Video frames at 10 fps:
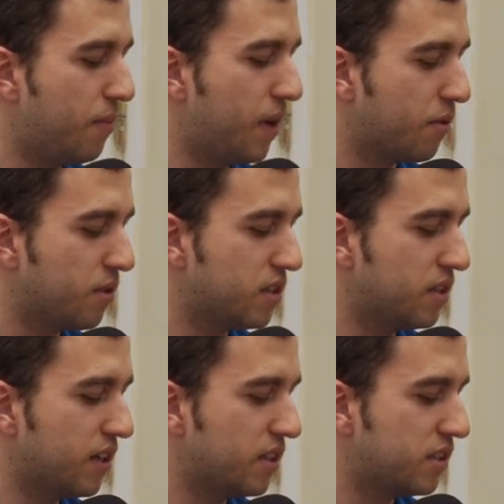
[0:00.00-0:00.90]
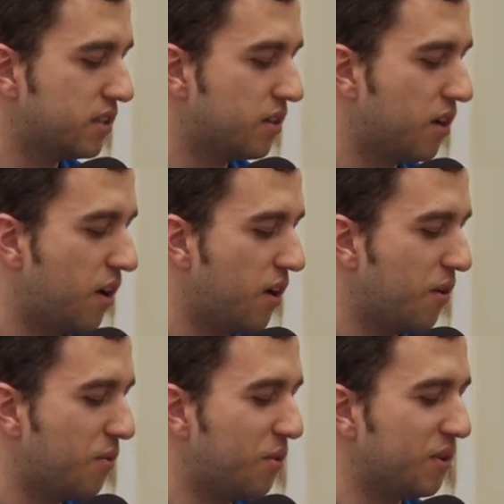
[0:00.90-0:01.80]
my question is
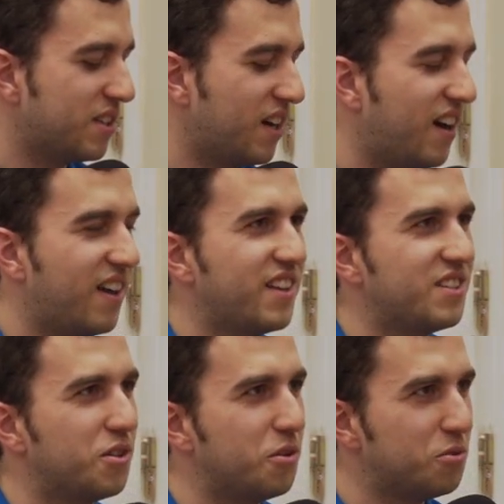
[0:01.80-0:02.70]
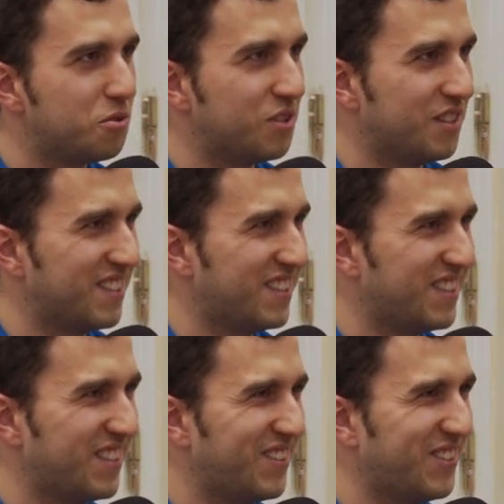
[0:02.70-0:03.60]
what are the
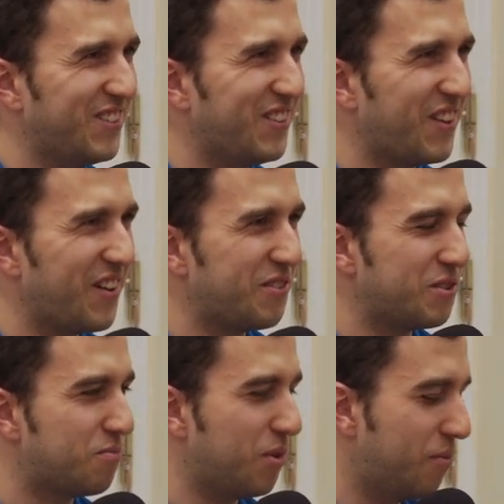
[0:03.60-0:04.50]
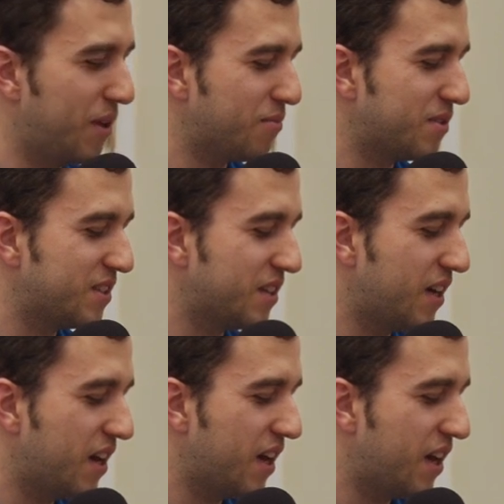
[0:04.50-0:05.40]
solutions to those problems?
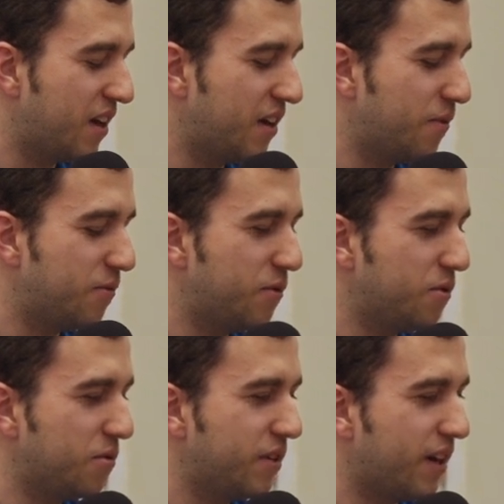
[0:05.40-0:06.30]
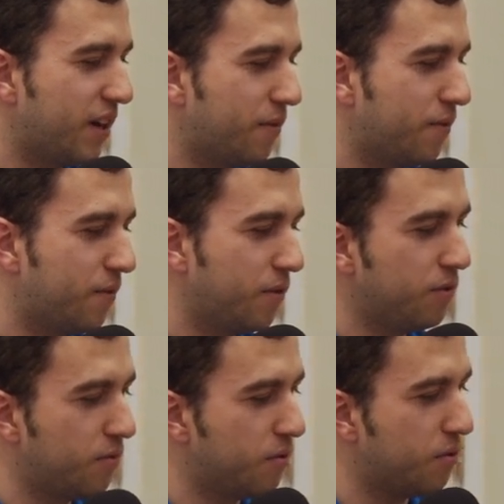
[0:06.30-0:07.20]
if you gave,
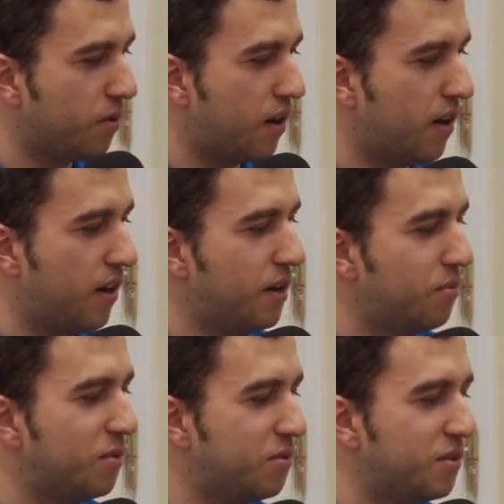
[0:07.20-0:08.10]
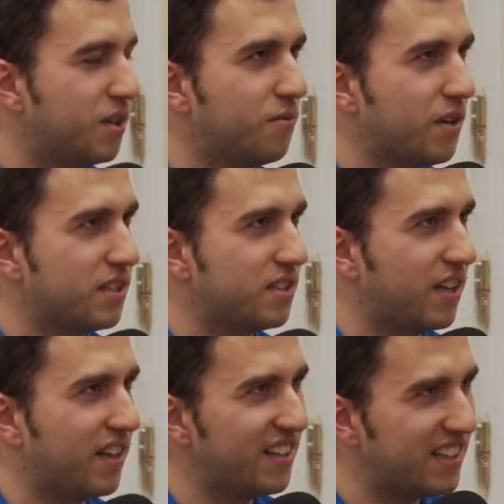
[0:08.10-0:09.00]
if you are able to give us
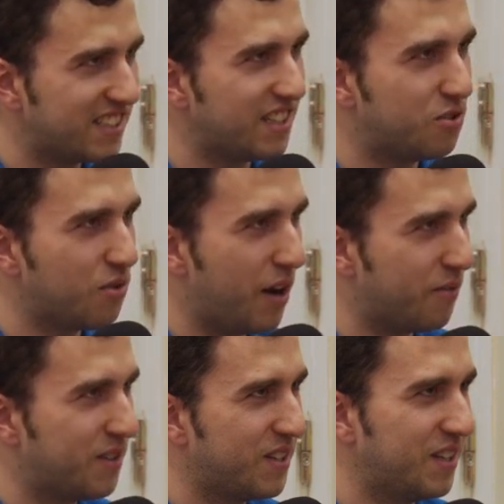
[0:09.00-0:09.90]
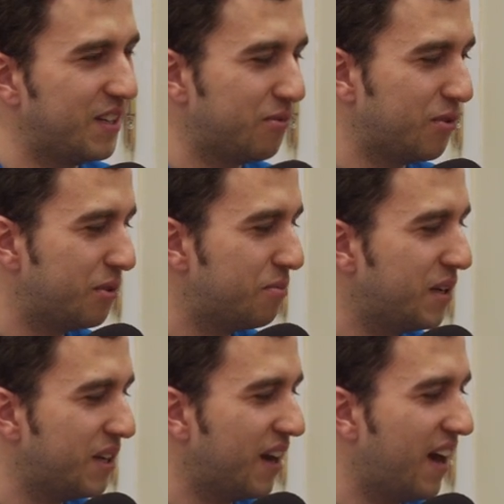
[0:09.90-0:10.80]
at least a draft, it will
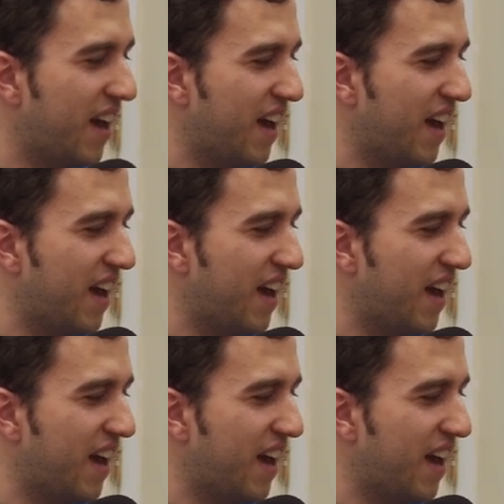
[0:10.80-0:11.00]
be,